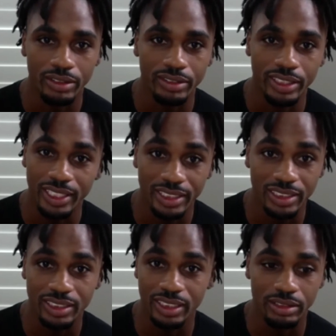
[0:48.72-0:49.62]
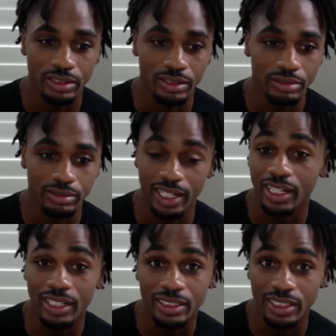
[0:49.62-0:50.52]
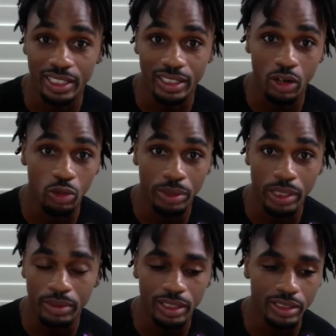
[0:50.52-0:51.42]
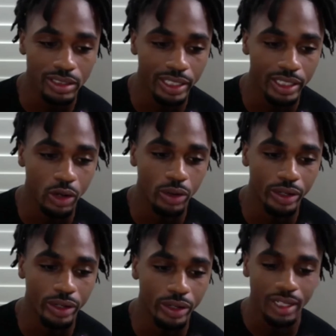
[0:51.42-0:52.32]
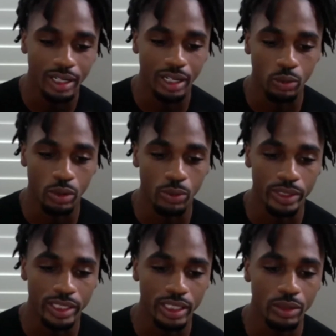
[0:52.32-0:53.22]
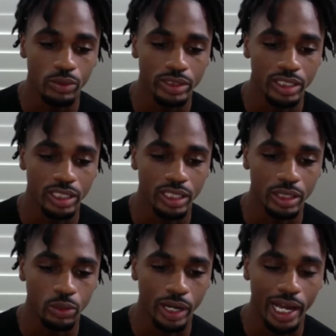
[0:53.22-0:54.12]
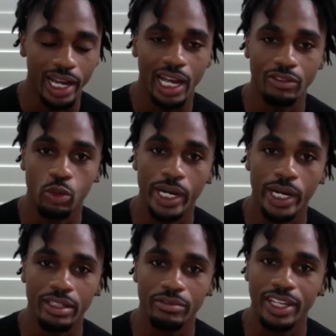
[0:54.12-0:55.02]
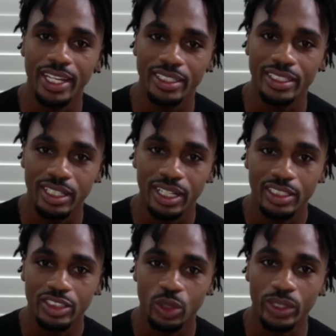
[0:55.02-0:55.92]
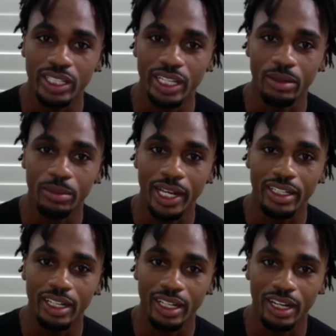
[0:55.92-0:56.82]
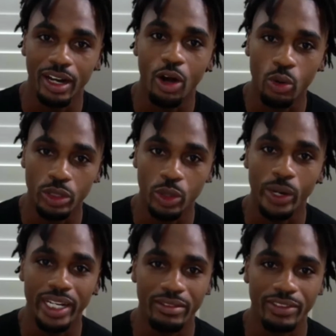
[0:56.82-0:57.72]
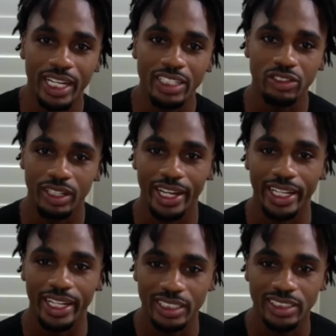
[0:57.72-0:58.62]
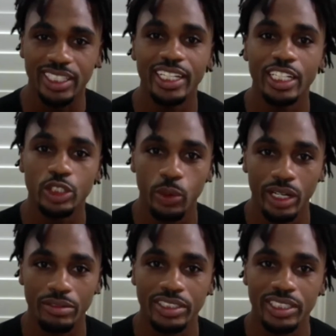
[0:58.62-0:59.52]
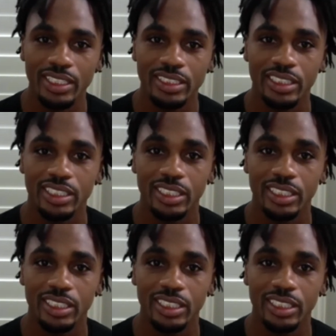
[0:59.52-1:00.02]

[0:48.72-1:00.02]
things and that they need to let go, people they need to let go. And what we did was I have a weighted vest. So we let them kind of hold the weighted vest for like 10 to 12 seconds